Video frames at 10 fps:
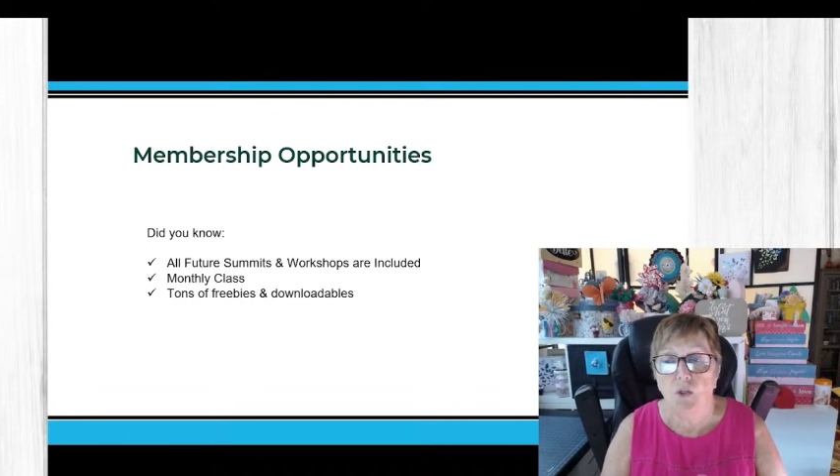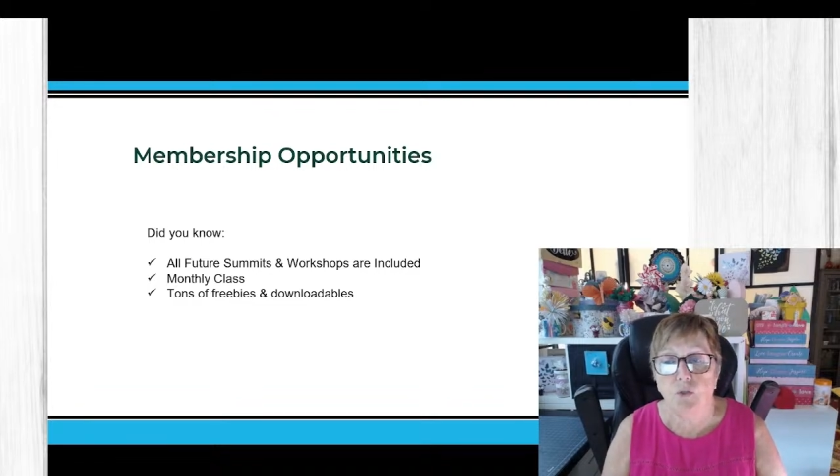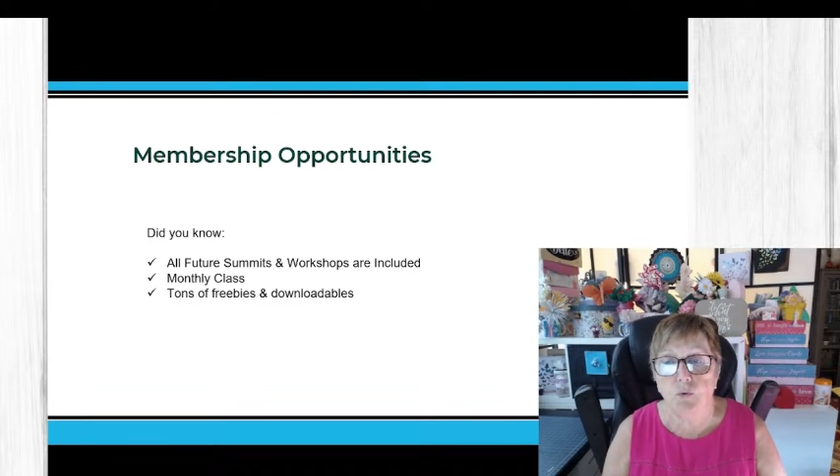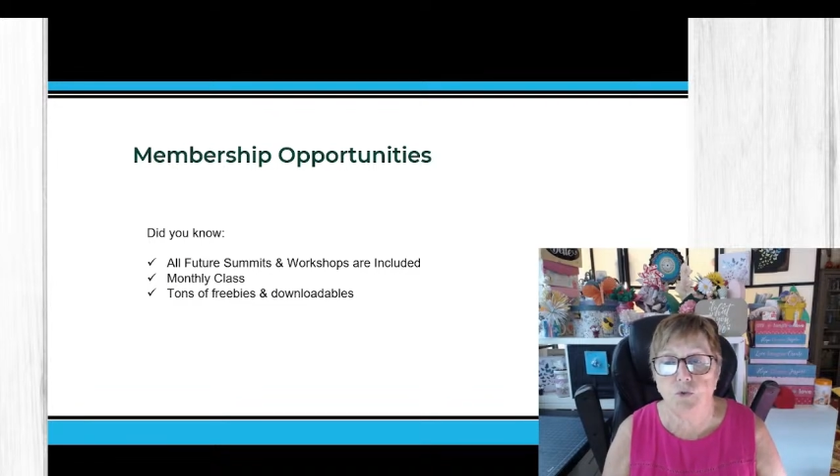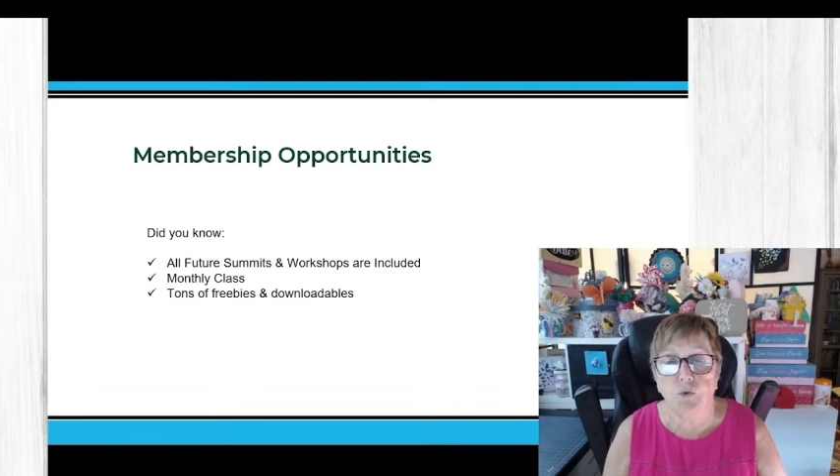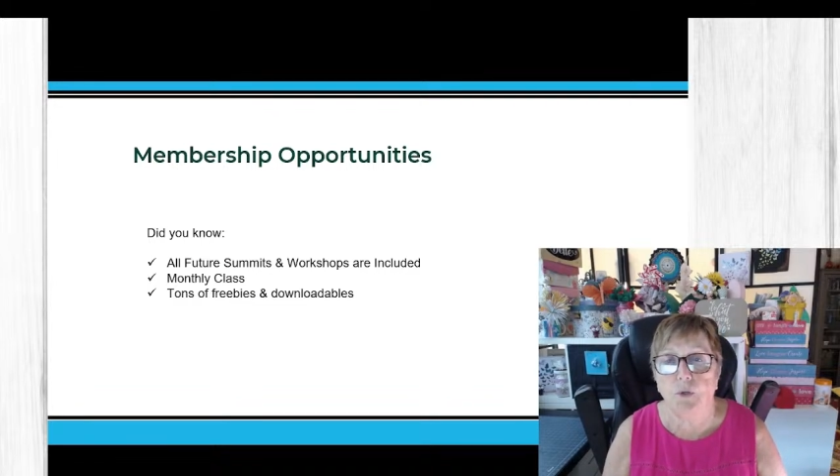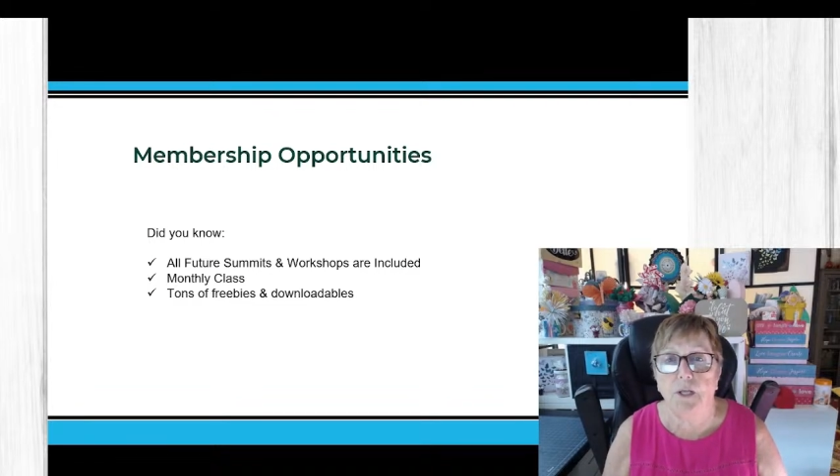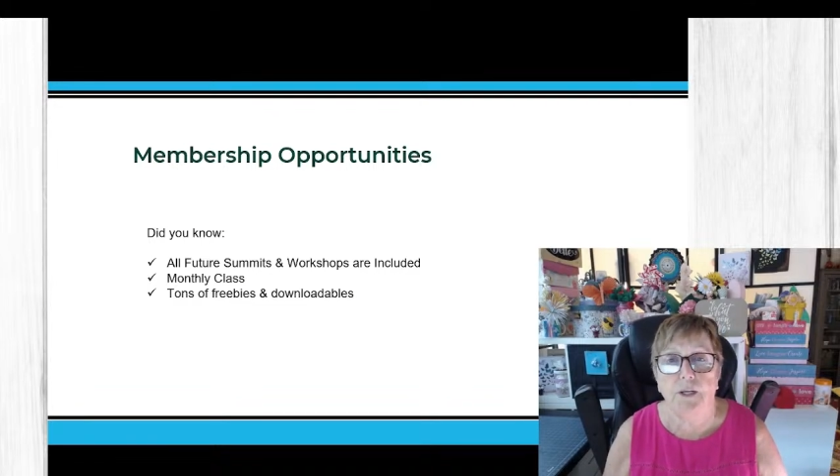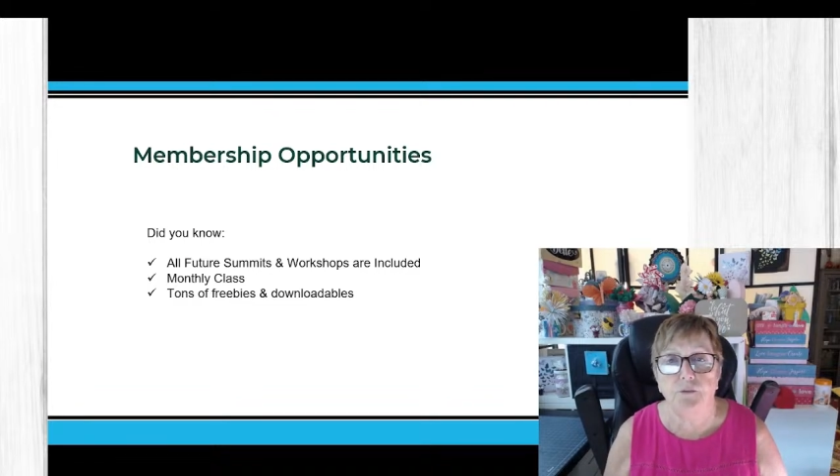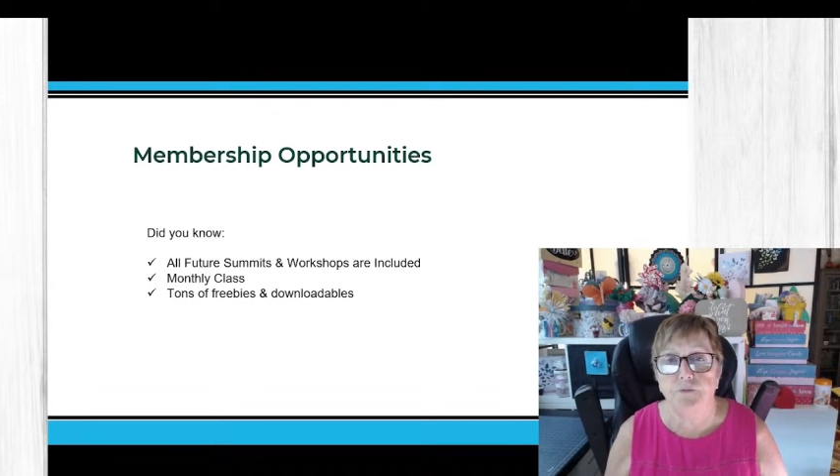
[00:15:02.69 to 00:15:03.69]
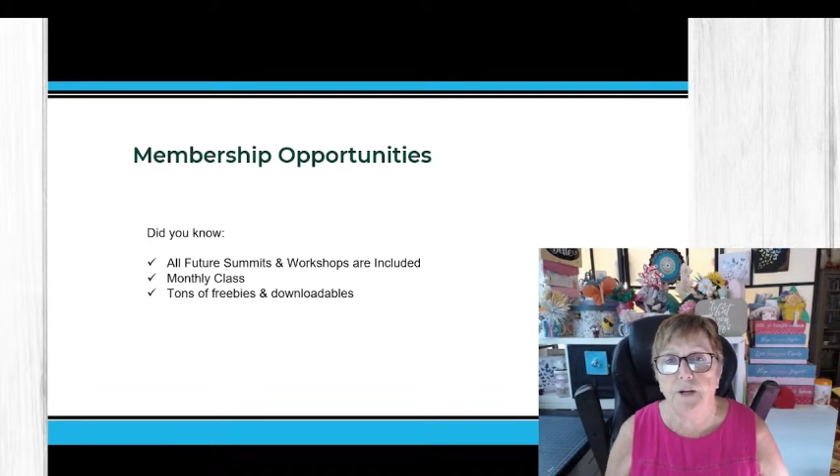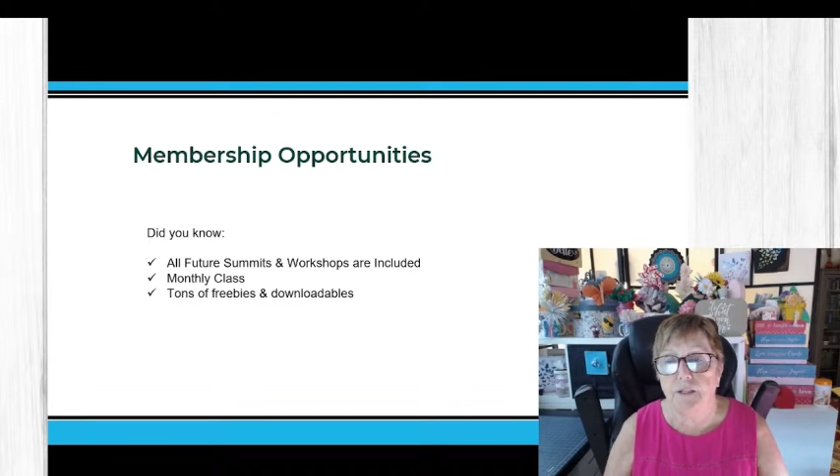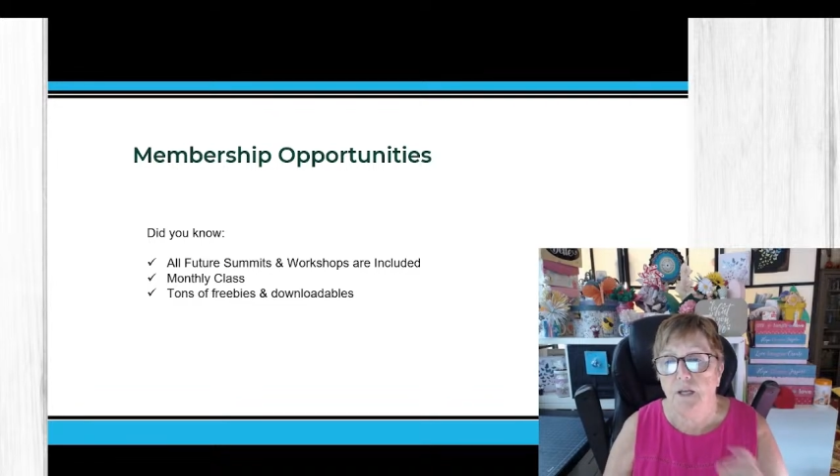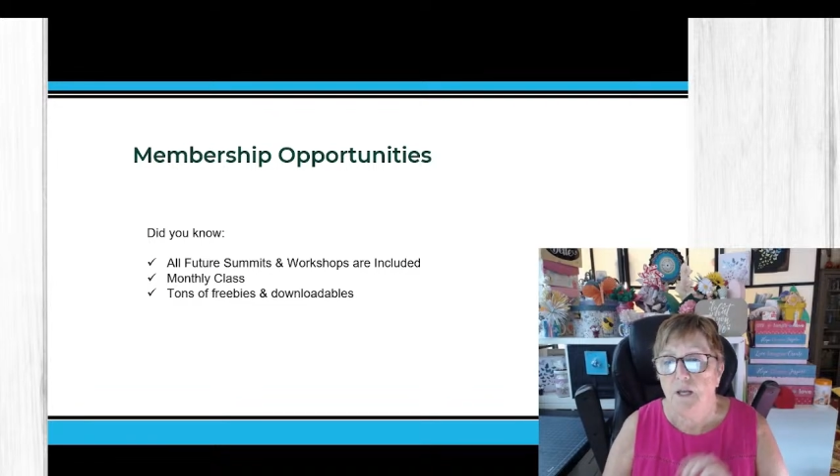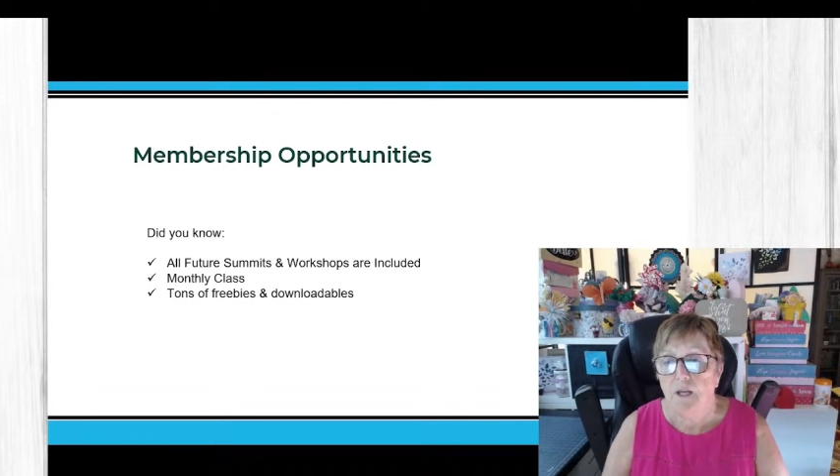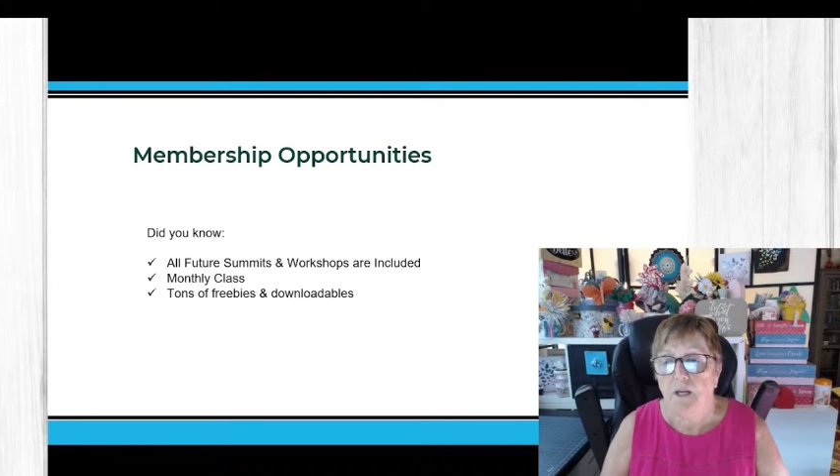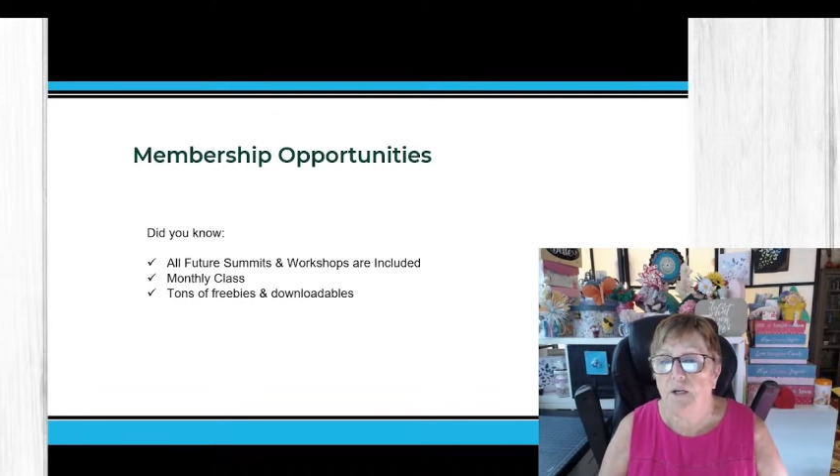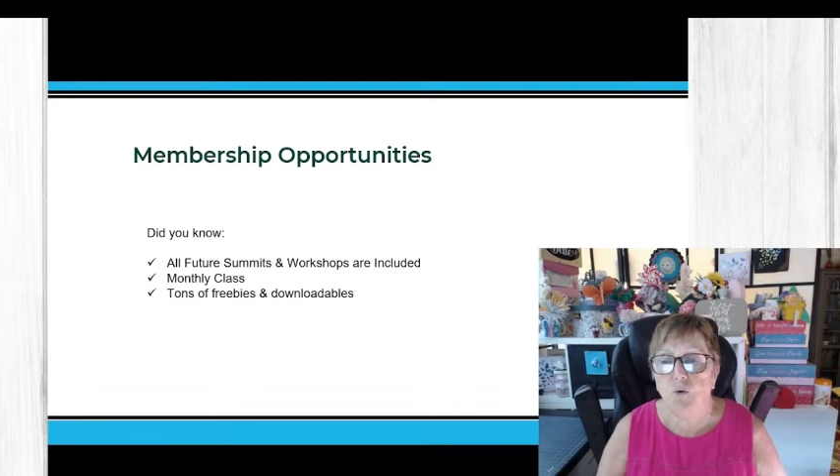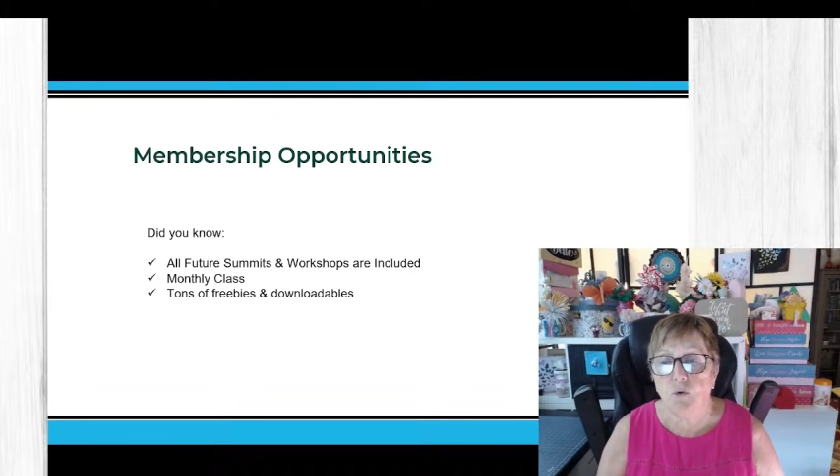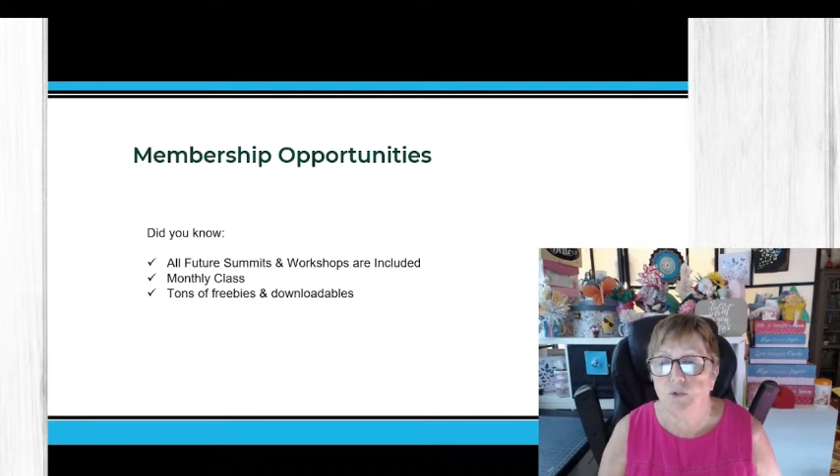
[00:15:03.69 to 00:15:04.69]
Those are a lot of fun. And
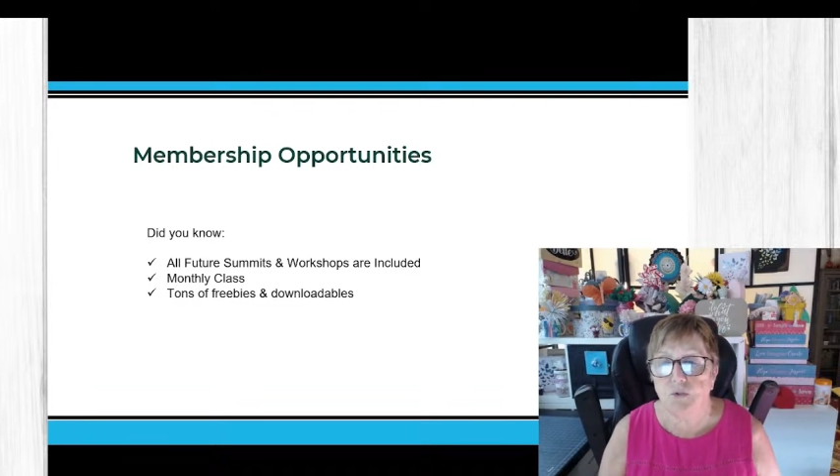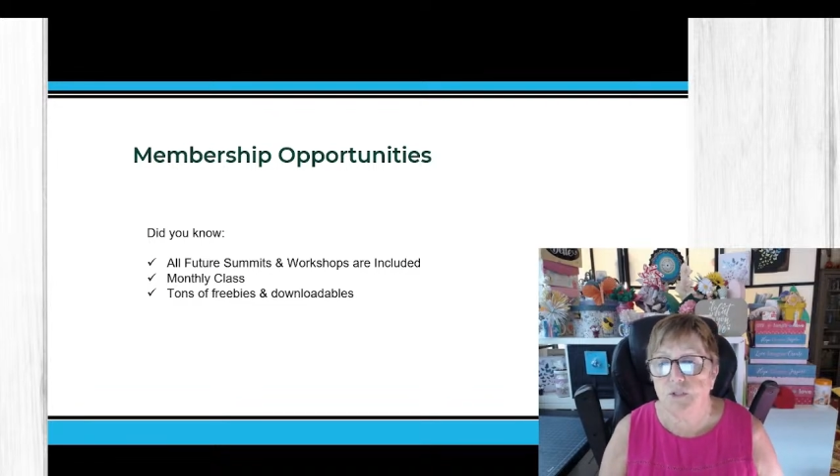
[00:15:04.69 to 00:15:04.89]
of course, there's